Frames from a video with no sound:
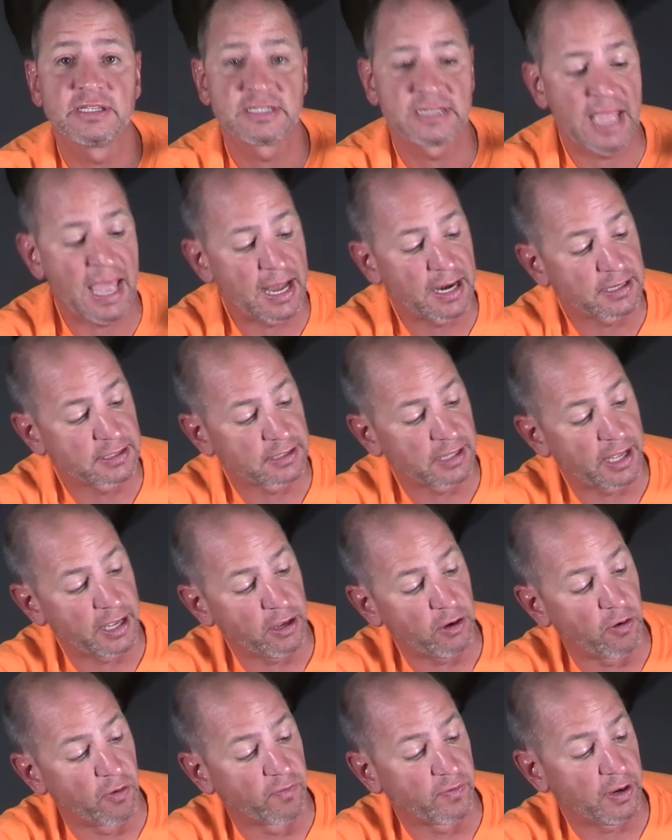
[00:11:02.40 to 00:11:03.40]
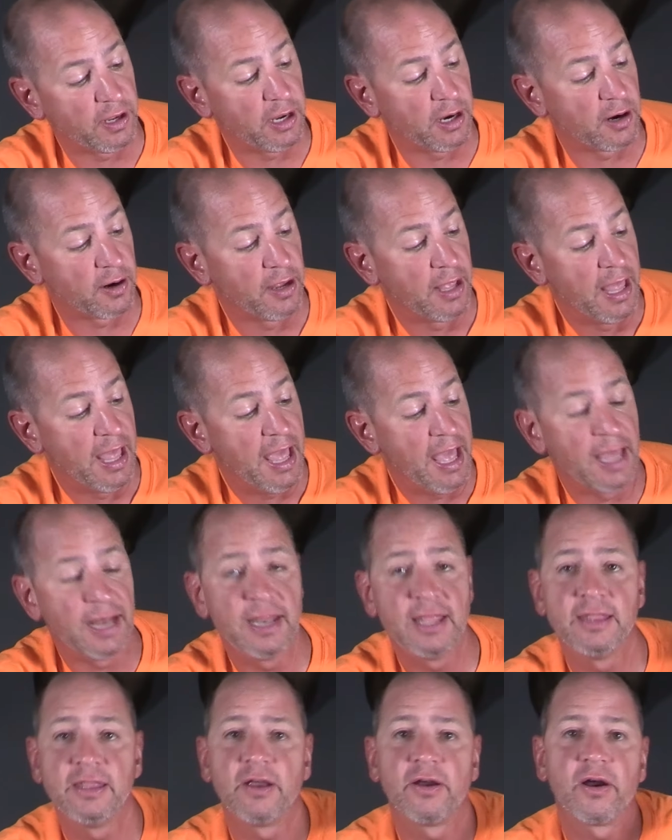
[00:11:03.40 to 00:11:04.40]
status light over here,
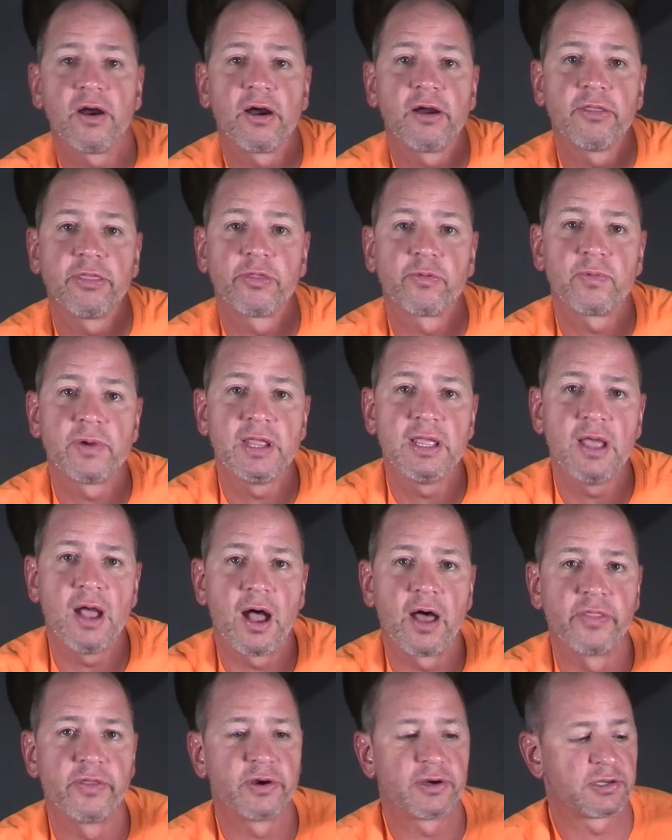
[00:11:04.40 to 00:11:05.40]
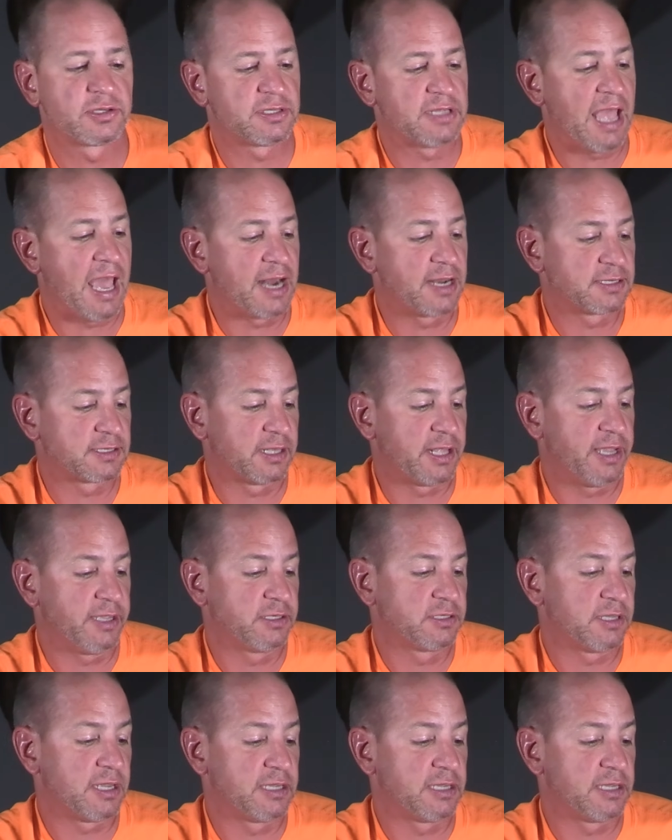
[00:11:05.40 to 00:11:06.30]
and then there are 3 other status lights.